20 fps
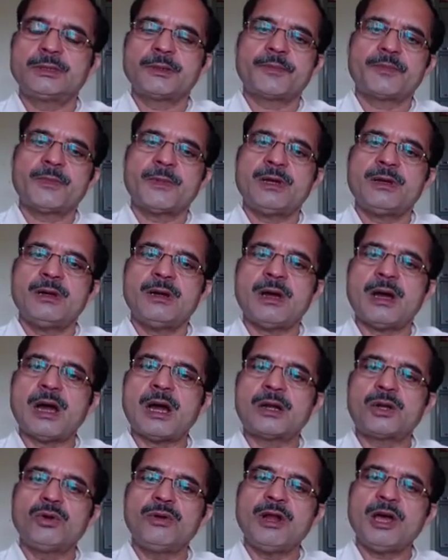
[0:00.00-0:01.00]

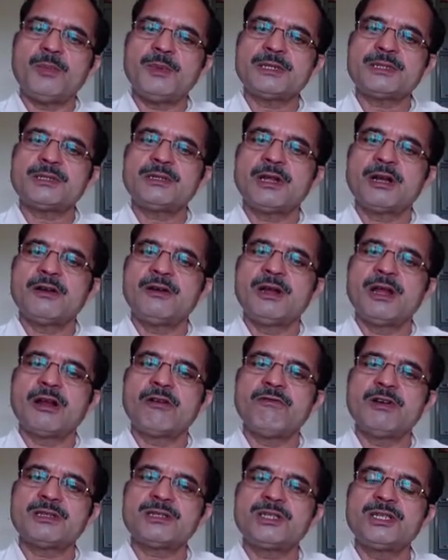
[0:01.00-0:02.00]
Autonomous
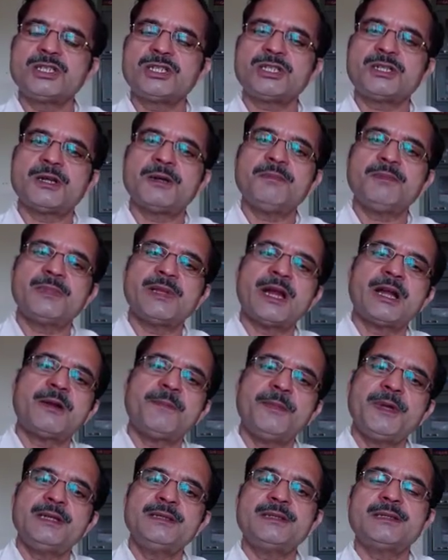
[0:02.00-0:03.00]
nervous system, that
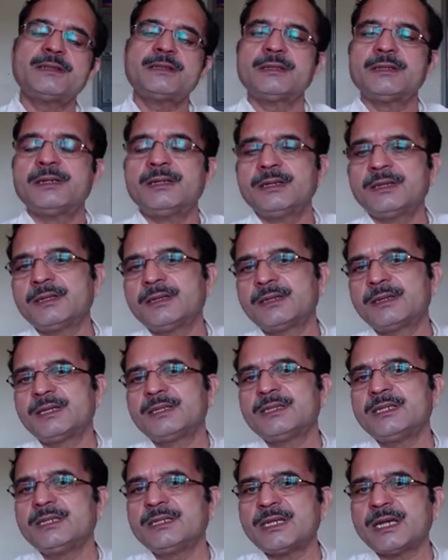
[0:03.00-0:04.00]
means this
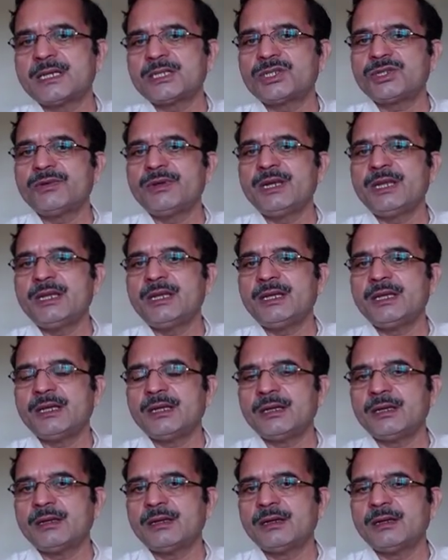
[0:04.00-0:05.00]
is actually
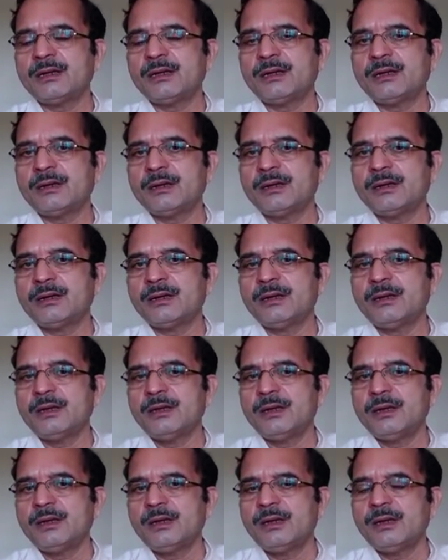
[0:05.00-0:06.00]

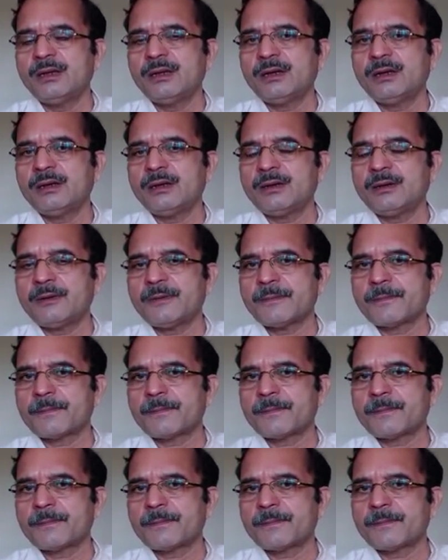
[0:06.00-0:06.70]
the